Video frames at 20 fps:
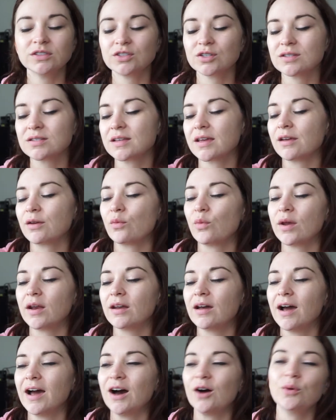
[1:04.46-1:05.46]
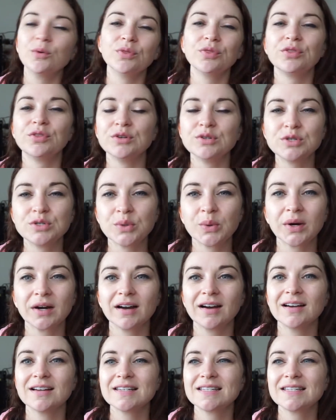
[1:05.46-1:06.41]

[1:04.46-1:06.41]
just like went out the door.